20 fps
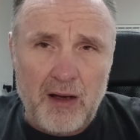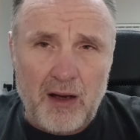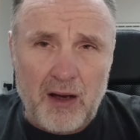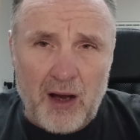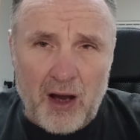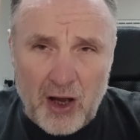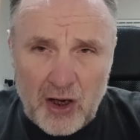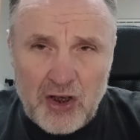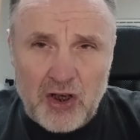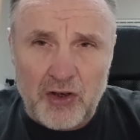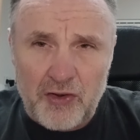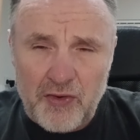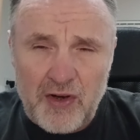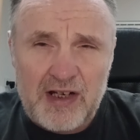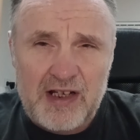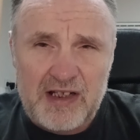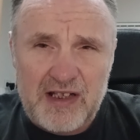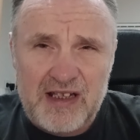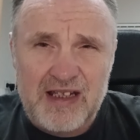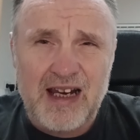Our country
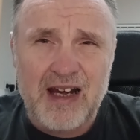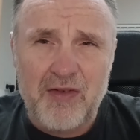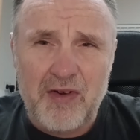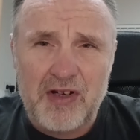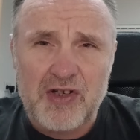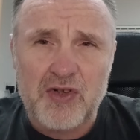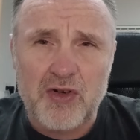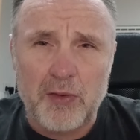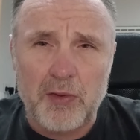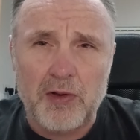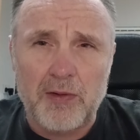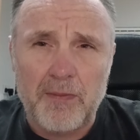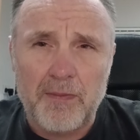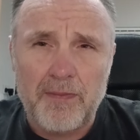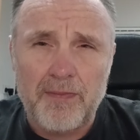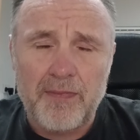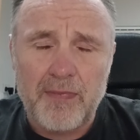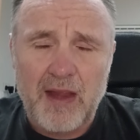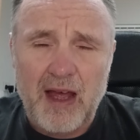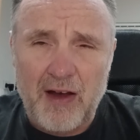is in serious trouble,
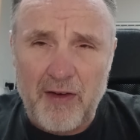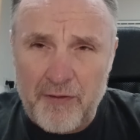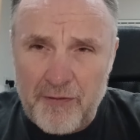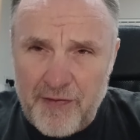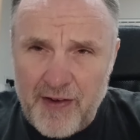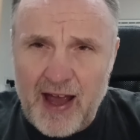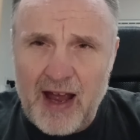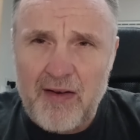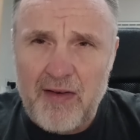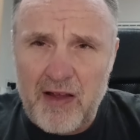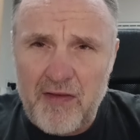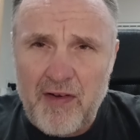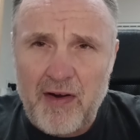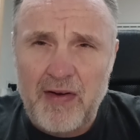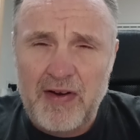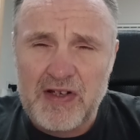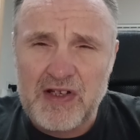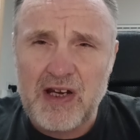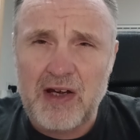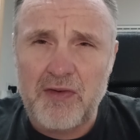very,
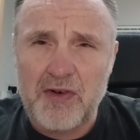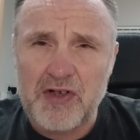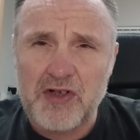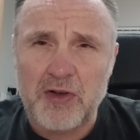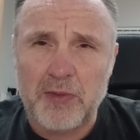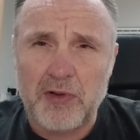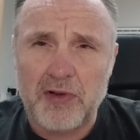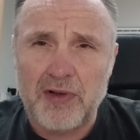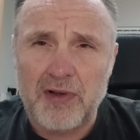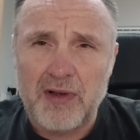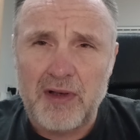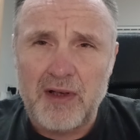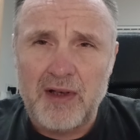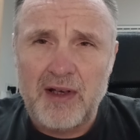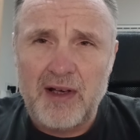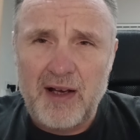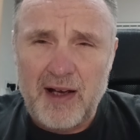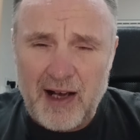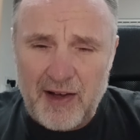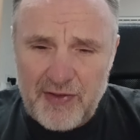very serious trouble.
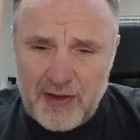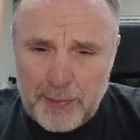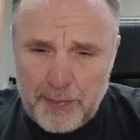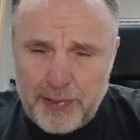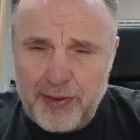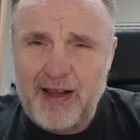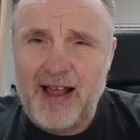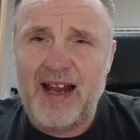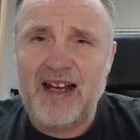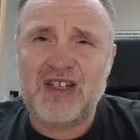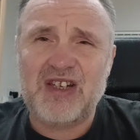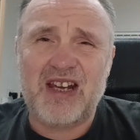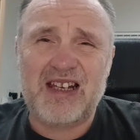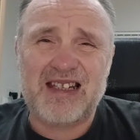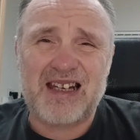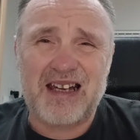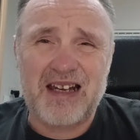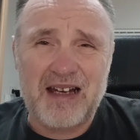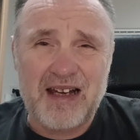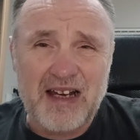And the pledge
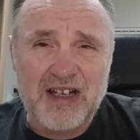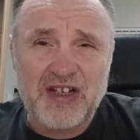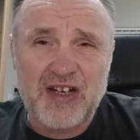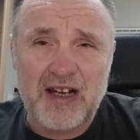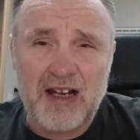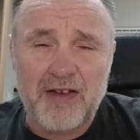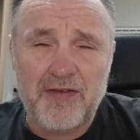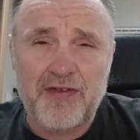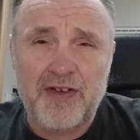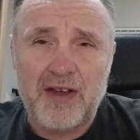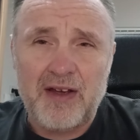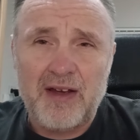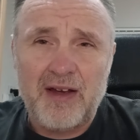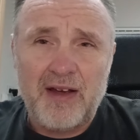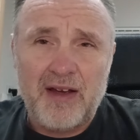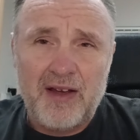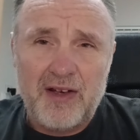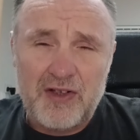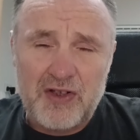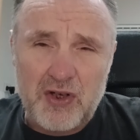is an initiative
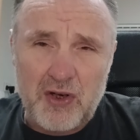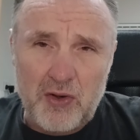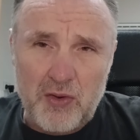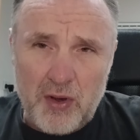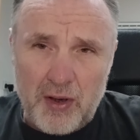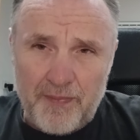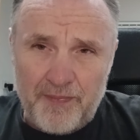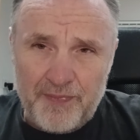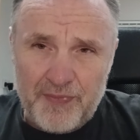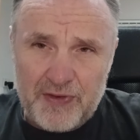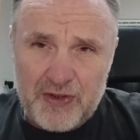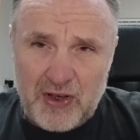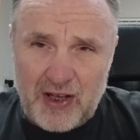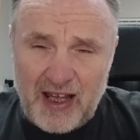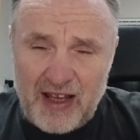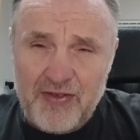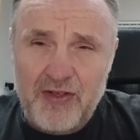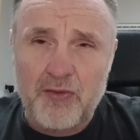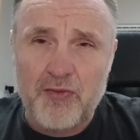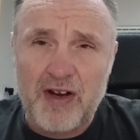to
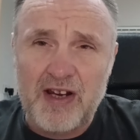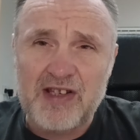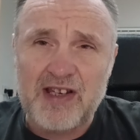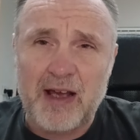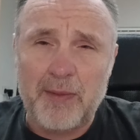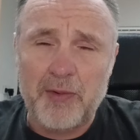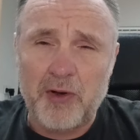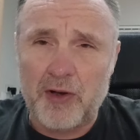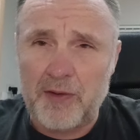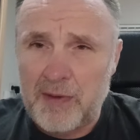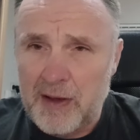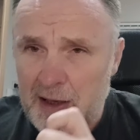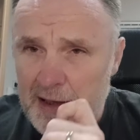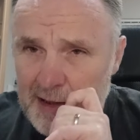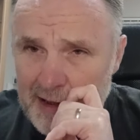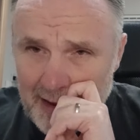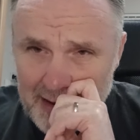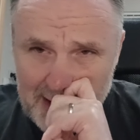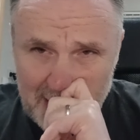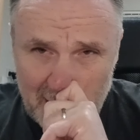hit the reset button.
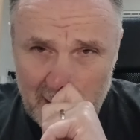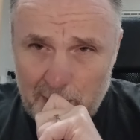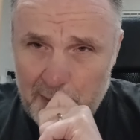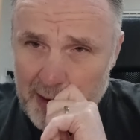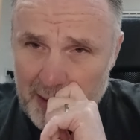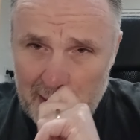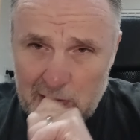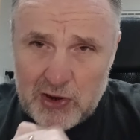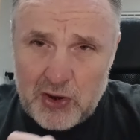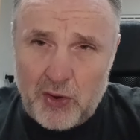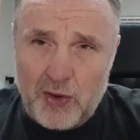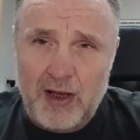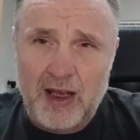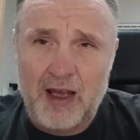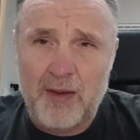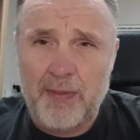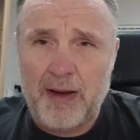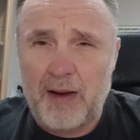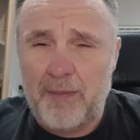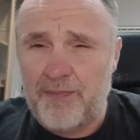Now, there's a lot of people
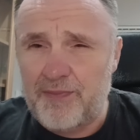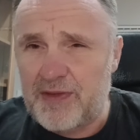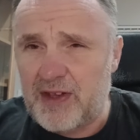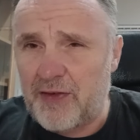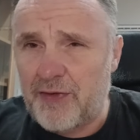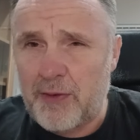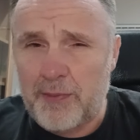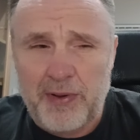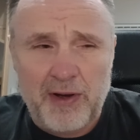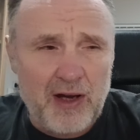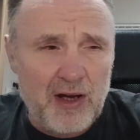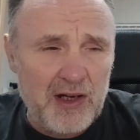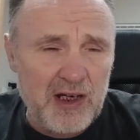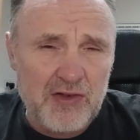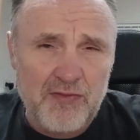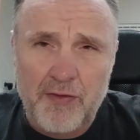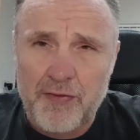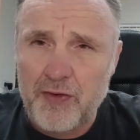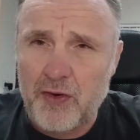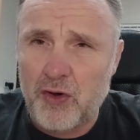talking about different
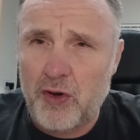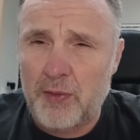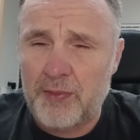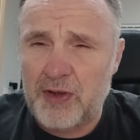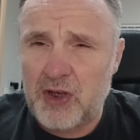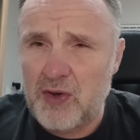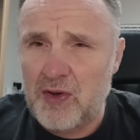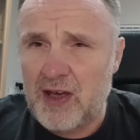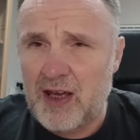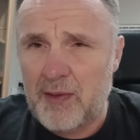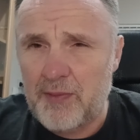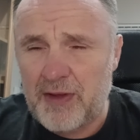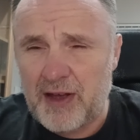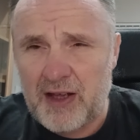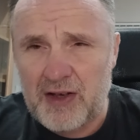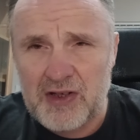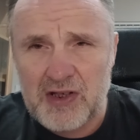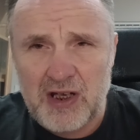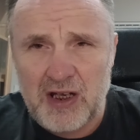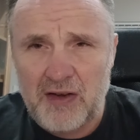parties, Reform, UKIP, the
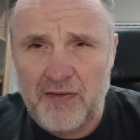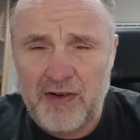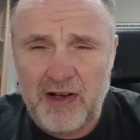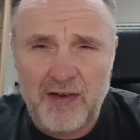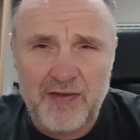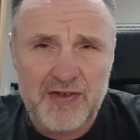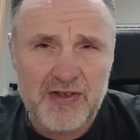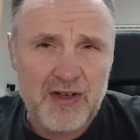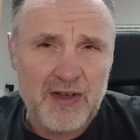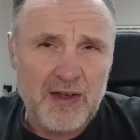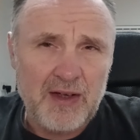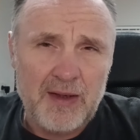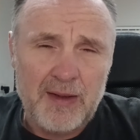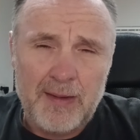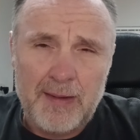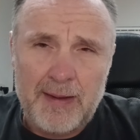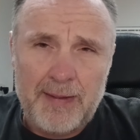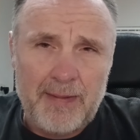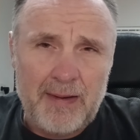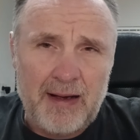Conservatives,
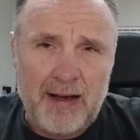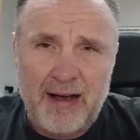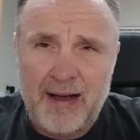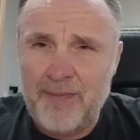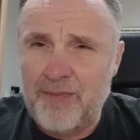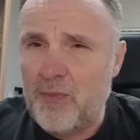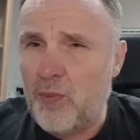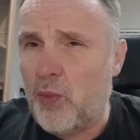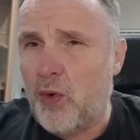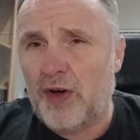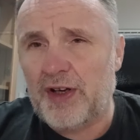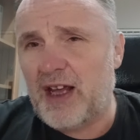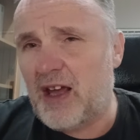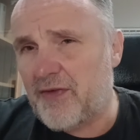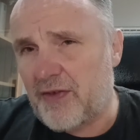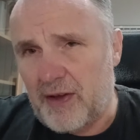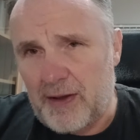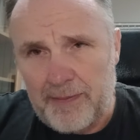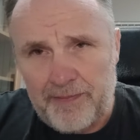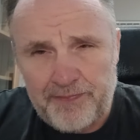
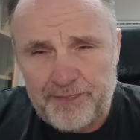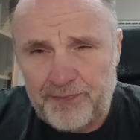whatever